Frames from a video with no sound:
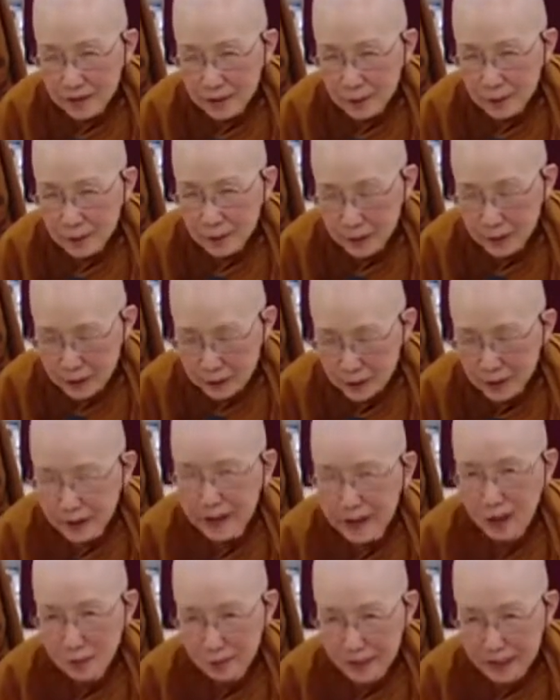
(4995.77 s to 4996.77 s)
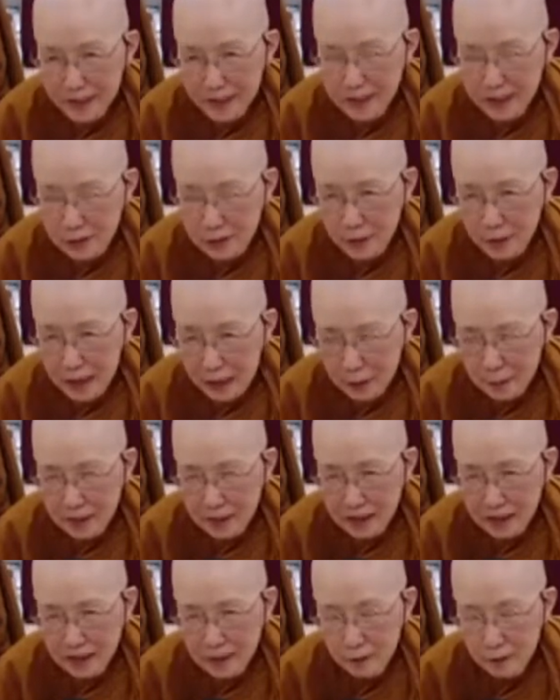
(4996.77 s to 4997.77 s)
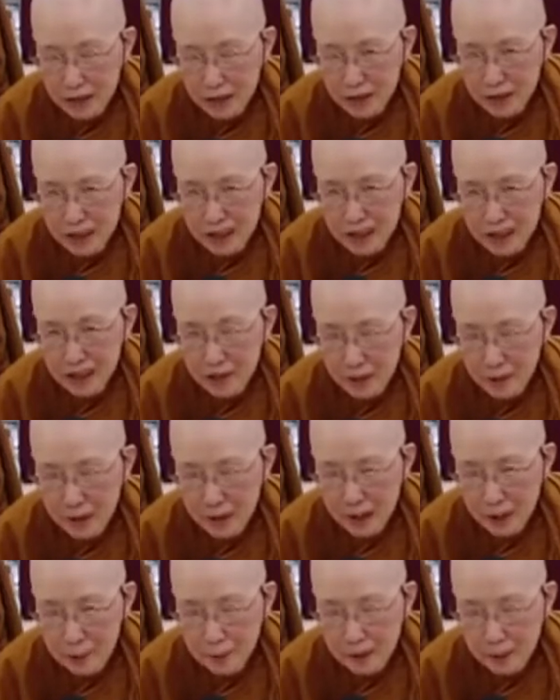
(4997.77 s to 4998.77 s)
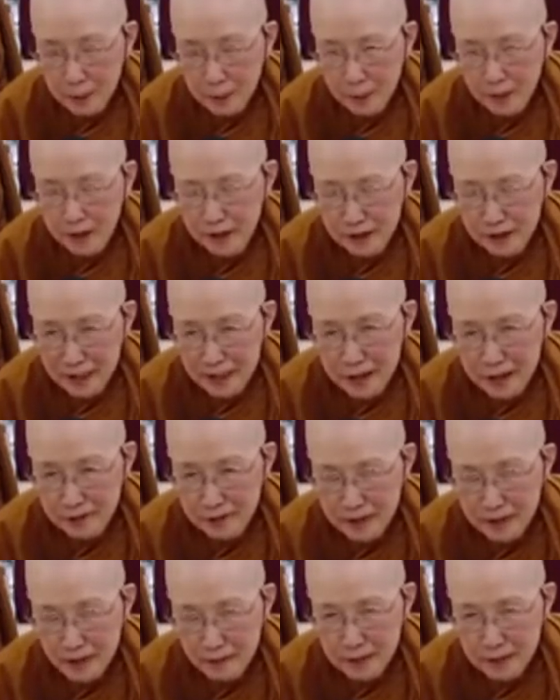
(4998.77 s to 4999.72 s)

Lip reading: We are trying our best to help Auntie Ranjini to help support the nuns right now,